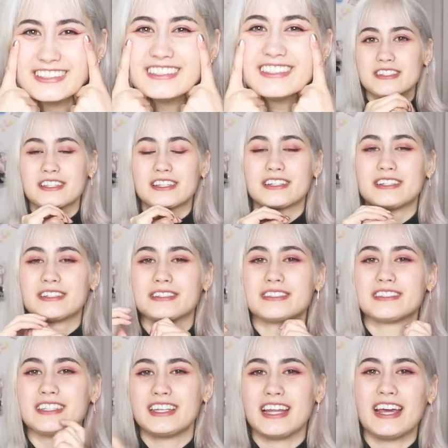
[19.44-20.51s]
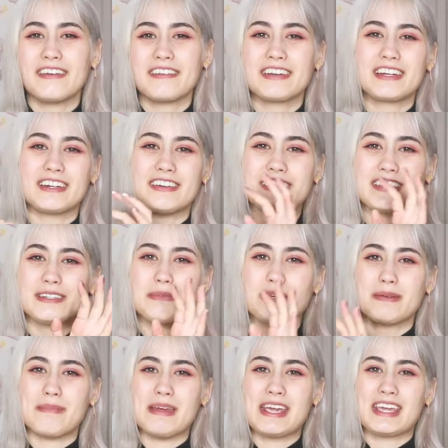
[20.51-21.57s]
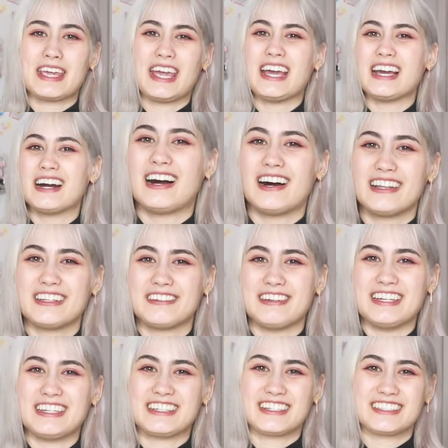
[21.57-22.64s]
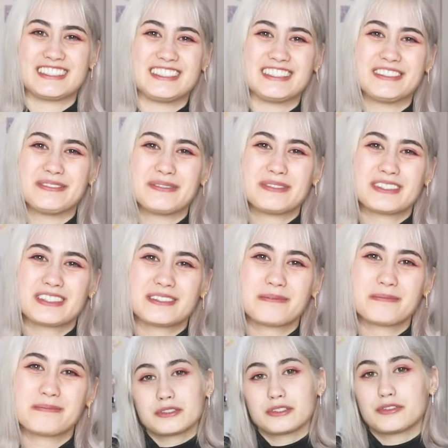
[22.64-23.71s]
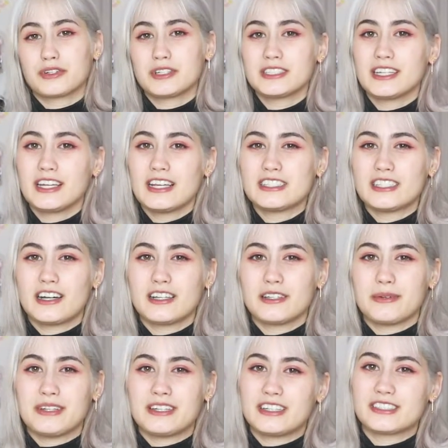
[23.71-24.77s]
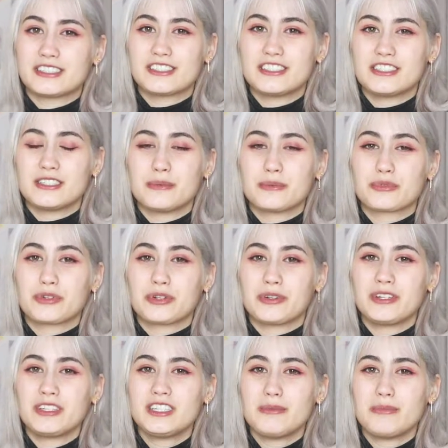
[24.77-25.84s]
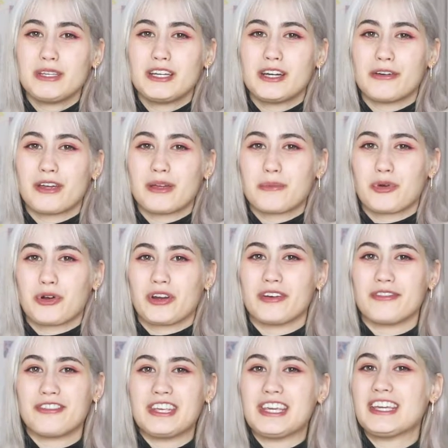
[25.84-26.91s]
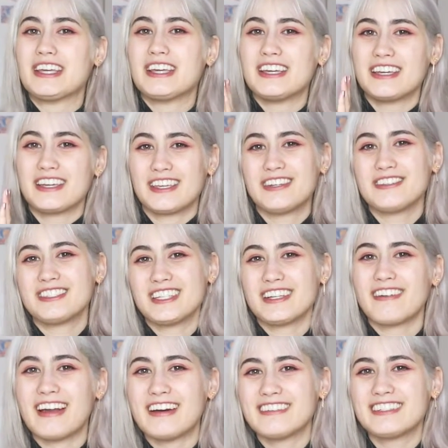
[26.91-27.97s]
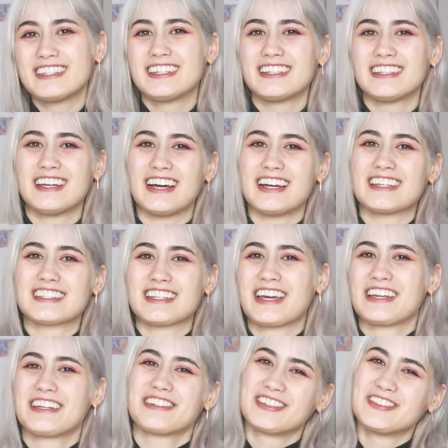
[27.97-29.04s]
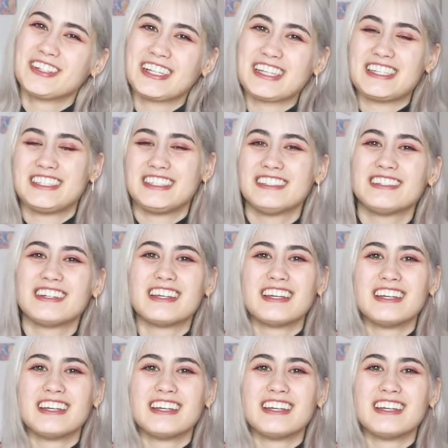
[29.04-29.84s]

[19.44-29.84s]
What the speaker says: So today we're going to be making Halloween costumes. So for today's Halloween costumes, we're going to be going more of the cutesy route as I normally do.